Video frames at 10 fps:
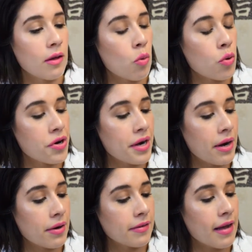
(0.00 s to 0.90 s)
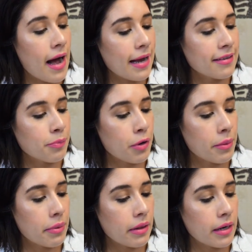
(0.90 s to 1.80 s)
the Ordinary's
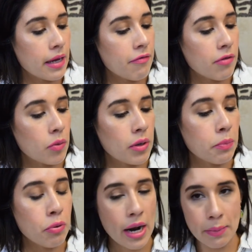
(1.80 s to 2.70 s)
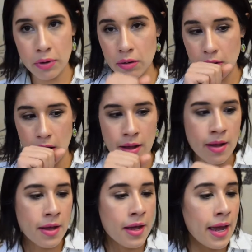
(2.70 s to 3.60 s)
High-Spreadability Fluid Primer.
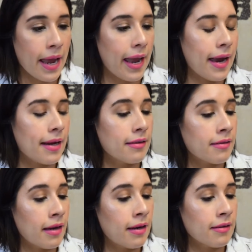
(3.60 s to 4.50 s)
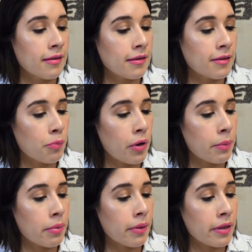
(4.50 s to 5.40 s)
And it is a
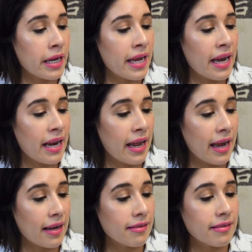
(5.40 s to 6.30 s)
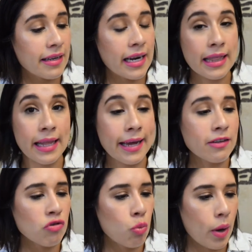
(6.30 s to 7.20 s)
spreadability enhancing
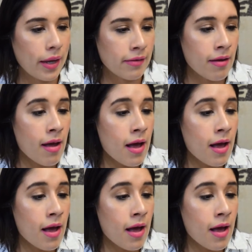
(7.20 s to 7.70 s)
lightweight